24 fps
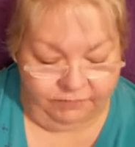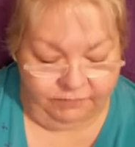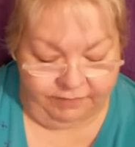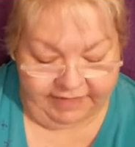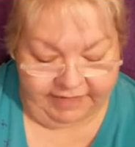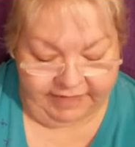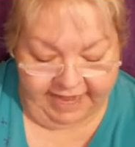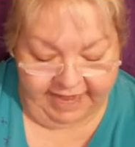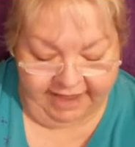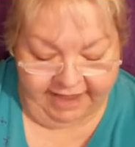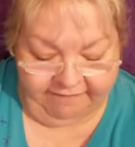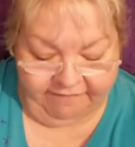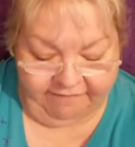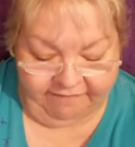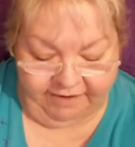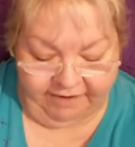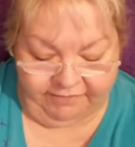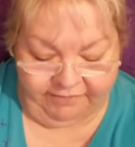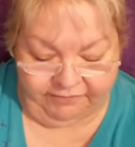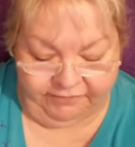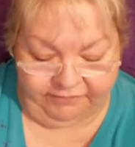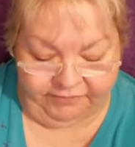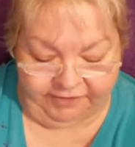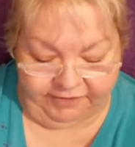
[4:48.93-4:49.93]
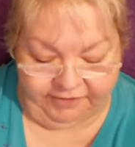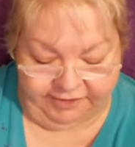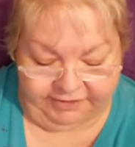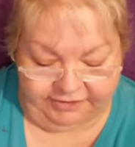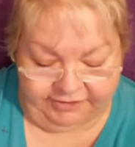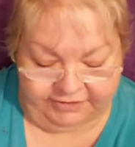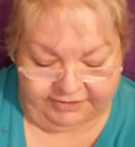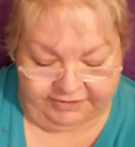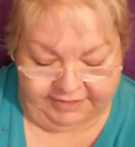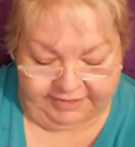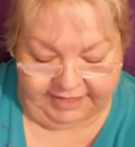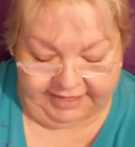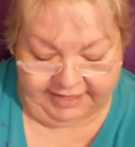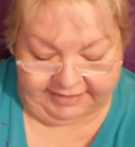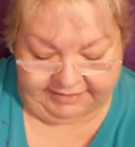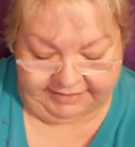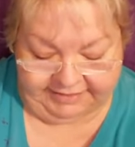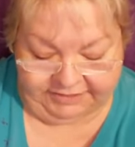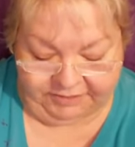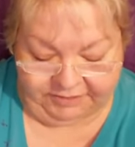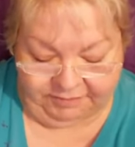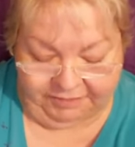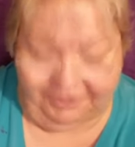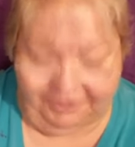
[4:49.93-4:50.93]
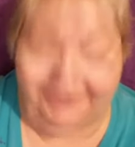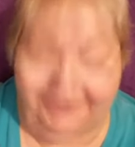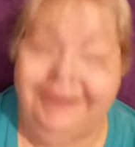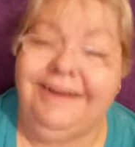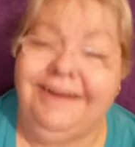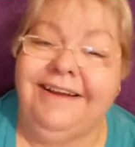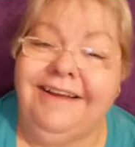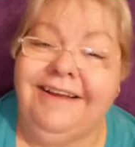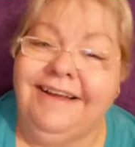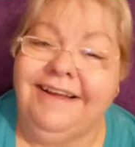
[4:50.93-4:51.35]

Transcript: we have our first customer.